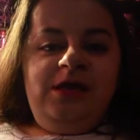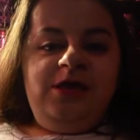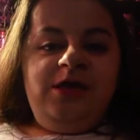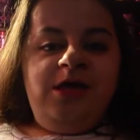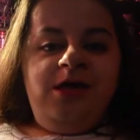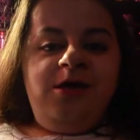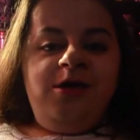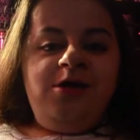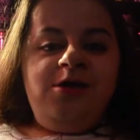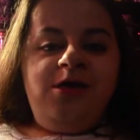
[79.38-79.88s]

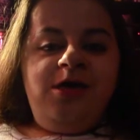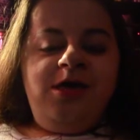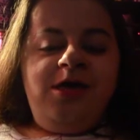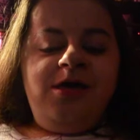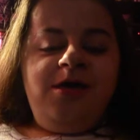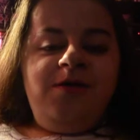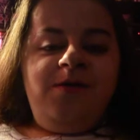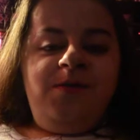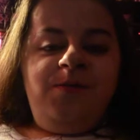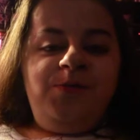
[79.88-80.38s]

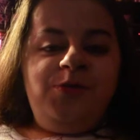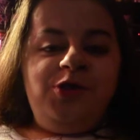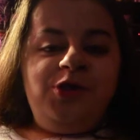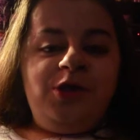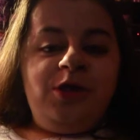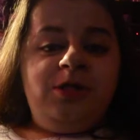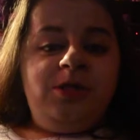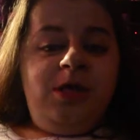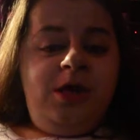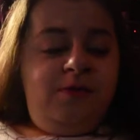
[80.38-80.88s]
Um,
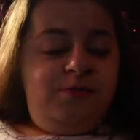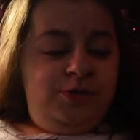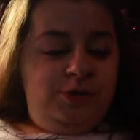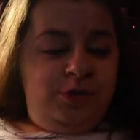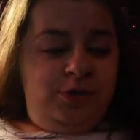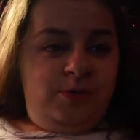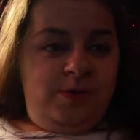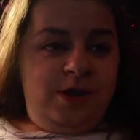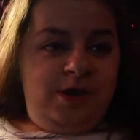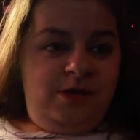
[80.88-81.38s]
she
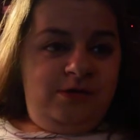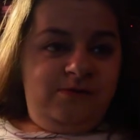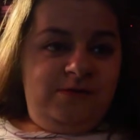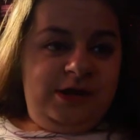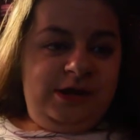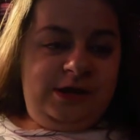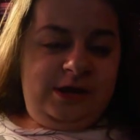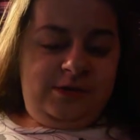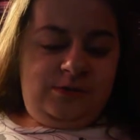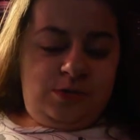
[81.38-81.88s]
loves to
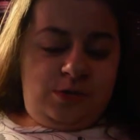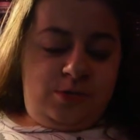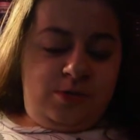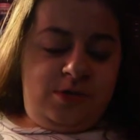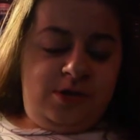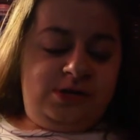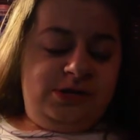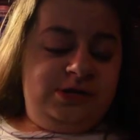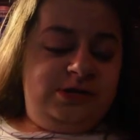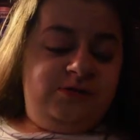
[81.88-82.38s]
aggravate
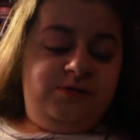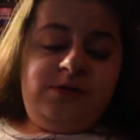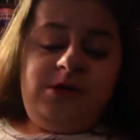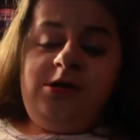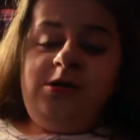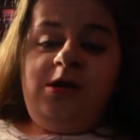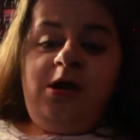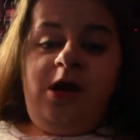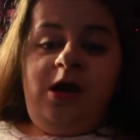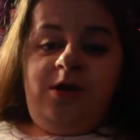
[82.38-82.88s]
everyone and
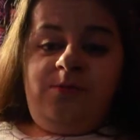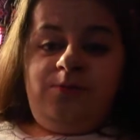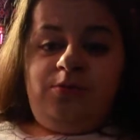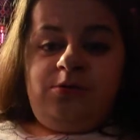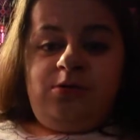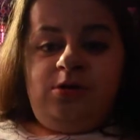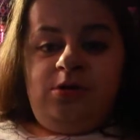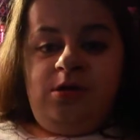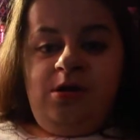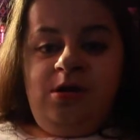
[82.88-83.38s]
very
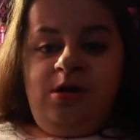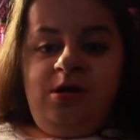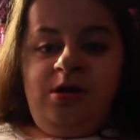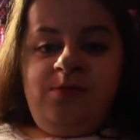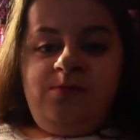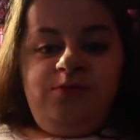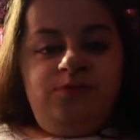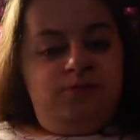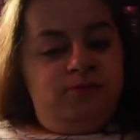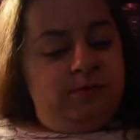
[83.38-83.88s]
hyper,
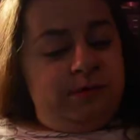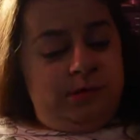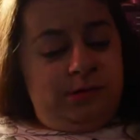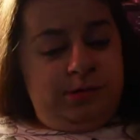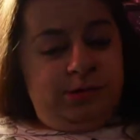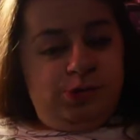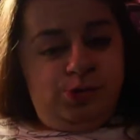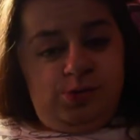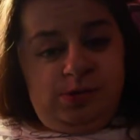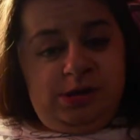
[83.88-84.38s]
but
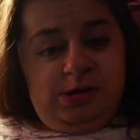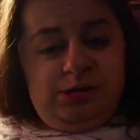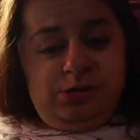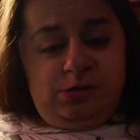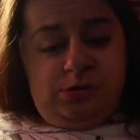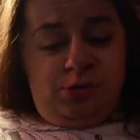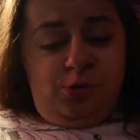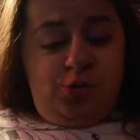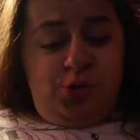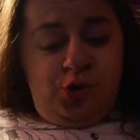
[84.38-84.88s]
very sweet
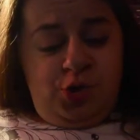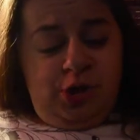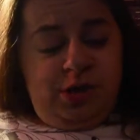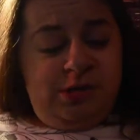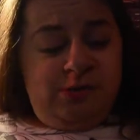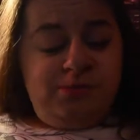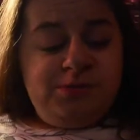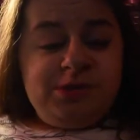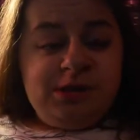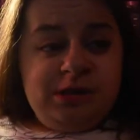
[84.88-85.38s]
too. She
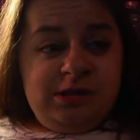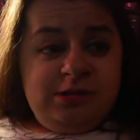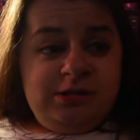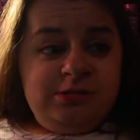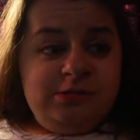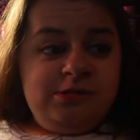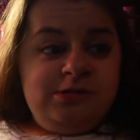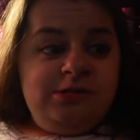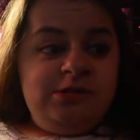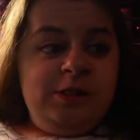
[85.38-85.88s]
gives
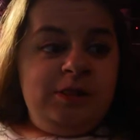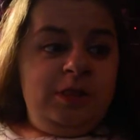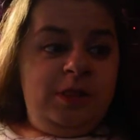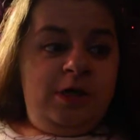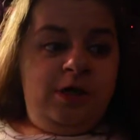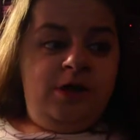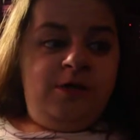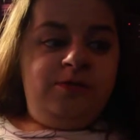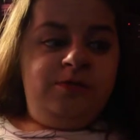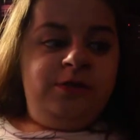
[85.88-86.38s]
kisses and
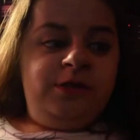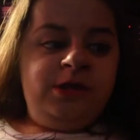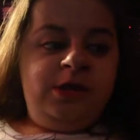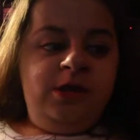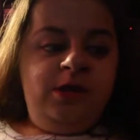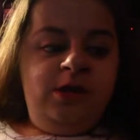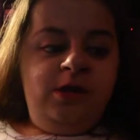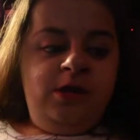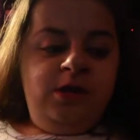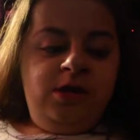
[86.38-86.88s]
loves.
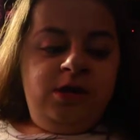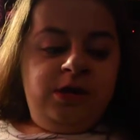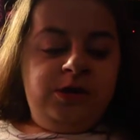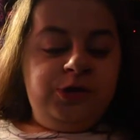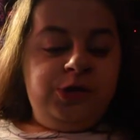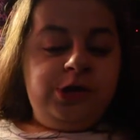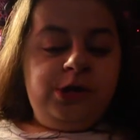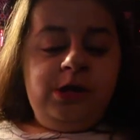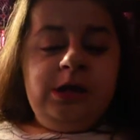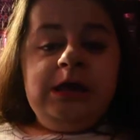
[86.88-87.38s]

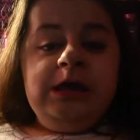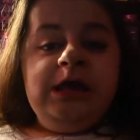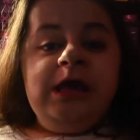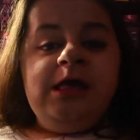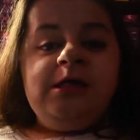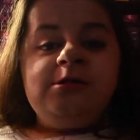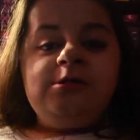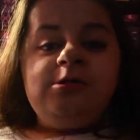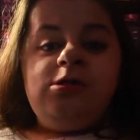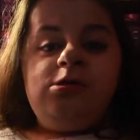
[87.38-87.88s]
She
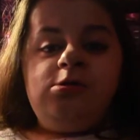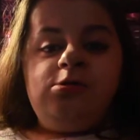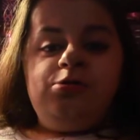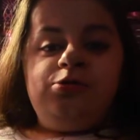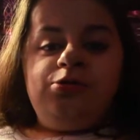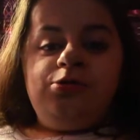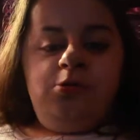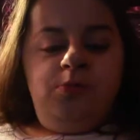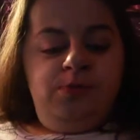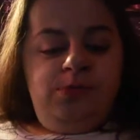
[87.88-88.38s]
has
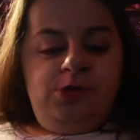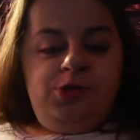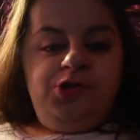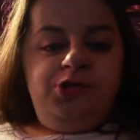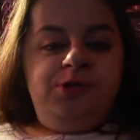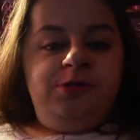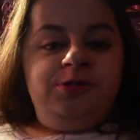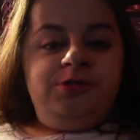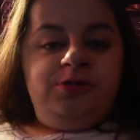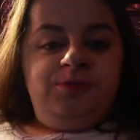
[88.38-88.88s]
learned so much
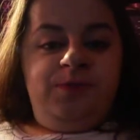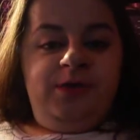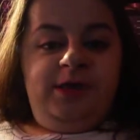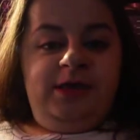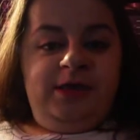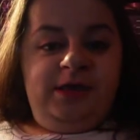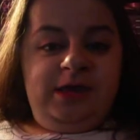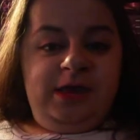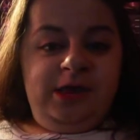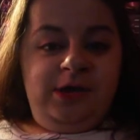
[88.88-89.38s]
since
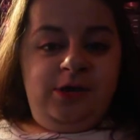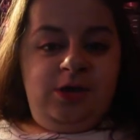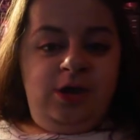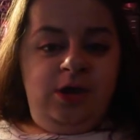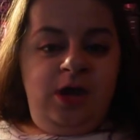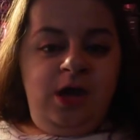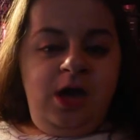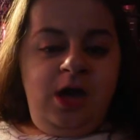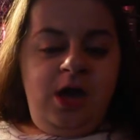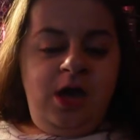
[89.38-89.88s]
being here.
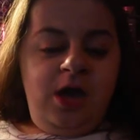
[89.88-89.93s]
Um,